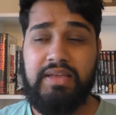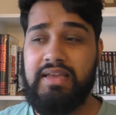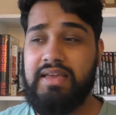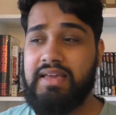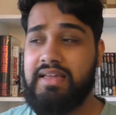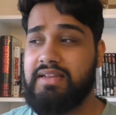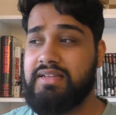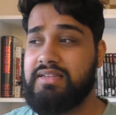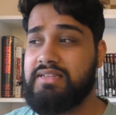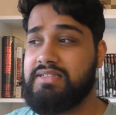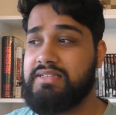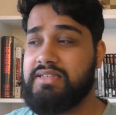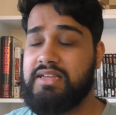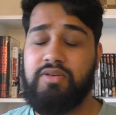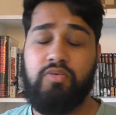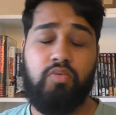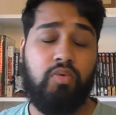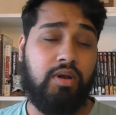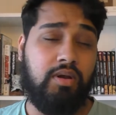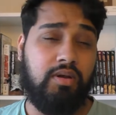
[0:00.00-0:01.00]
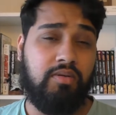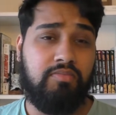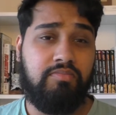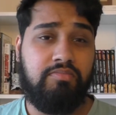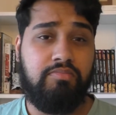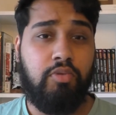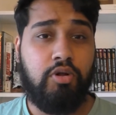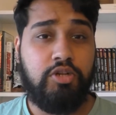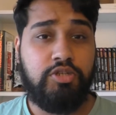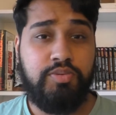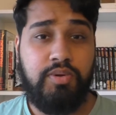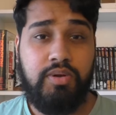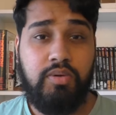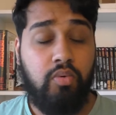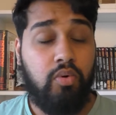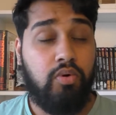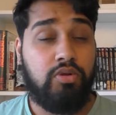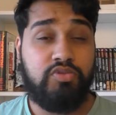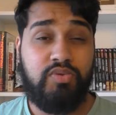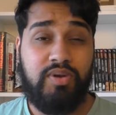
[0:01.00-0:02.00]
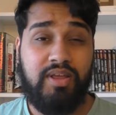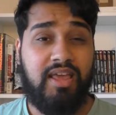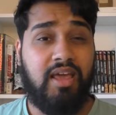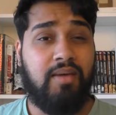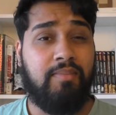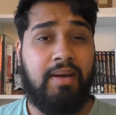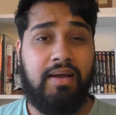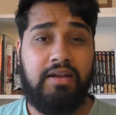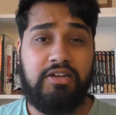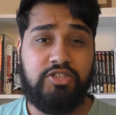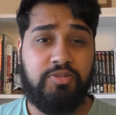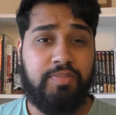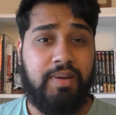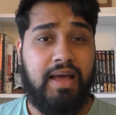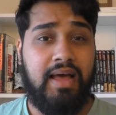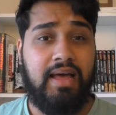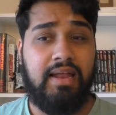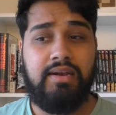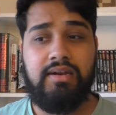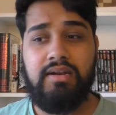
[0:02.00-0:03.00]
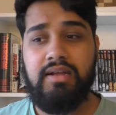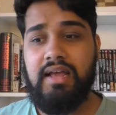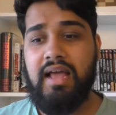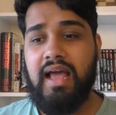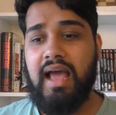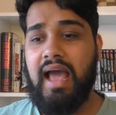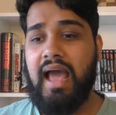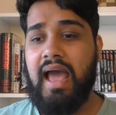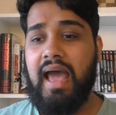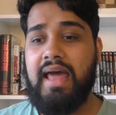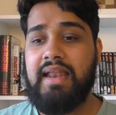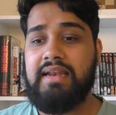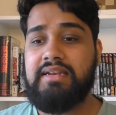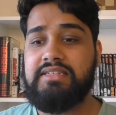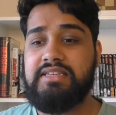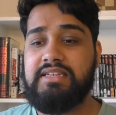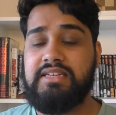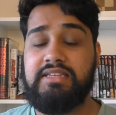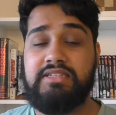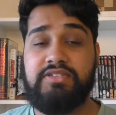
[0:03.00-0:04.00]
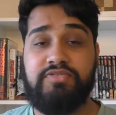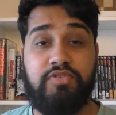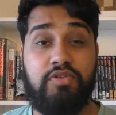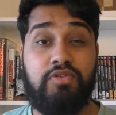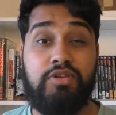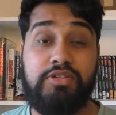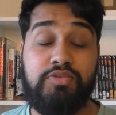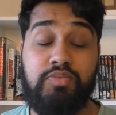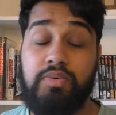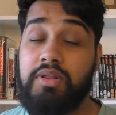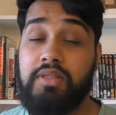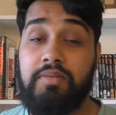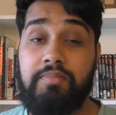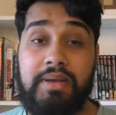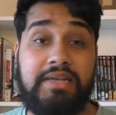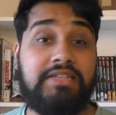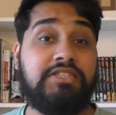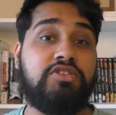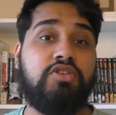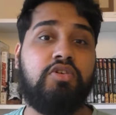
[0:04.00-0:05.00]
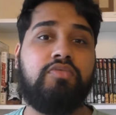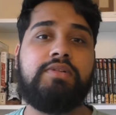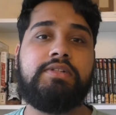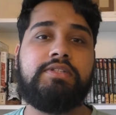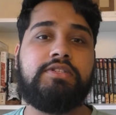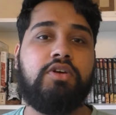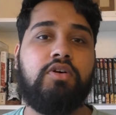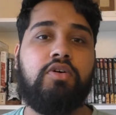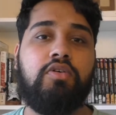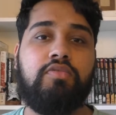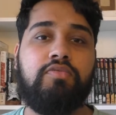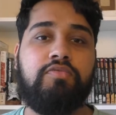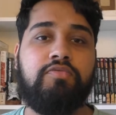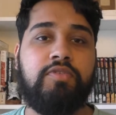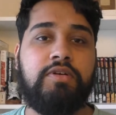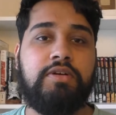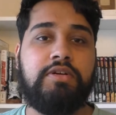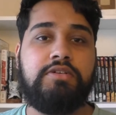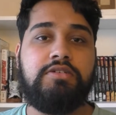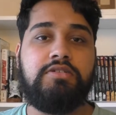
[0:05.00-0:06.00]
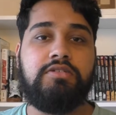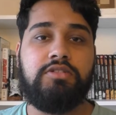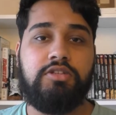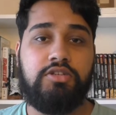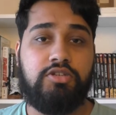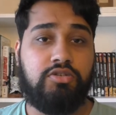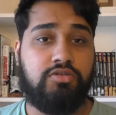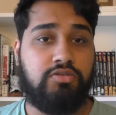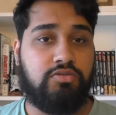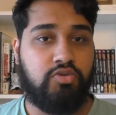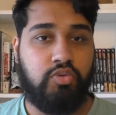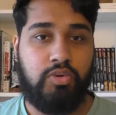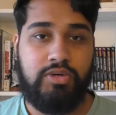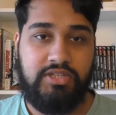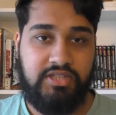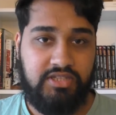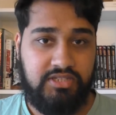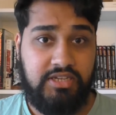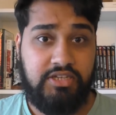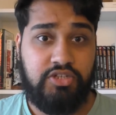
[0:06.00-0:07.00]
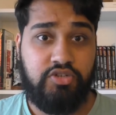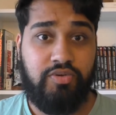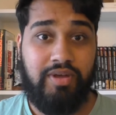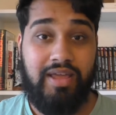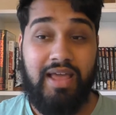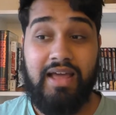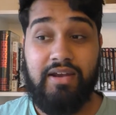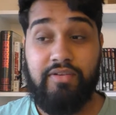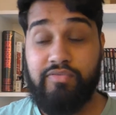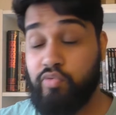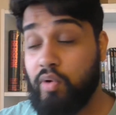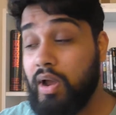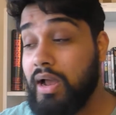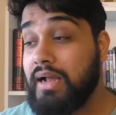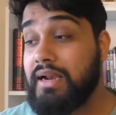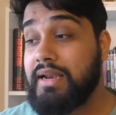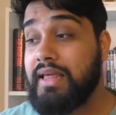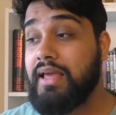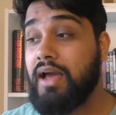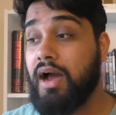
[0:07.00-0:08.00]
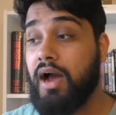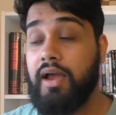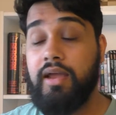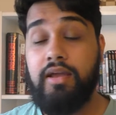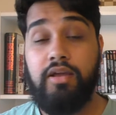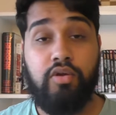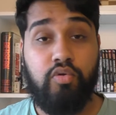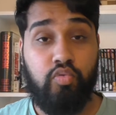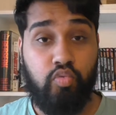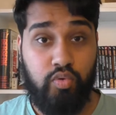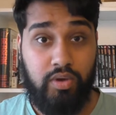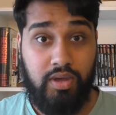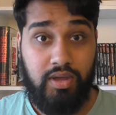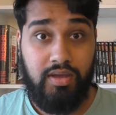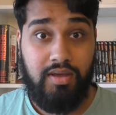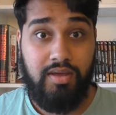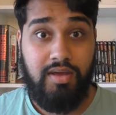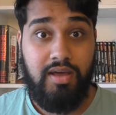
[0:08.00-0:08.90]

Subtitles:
It won multiple awards when it came out in Japan, and it is viewed as one of the best novels of the 20th century. And frankly, I agree.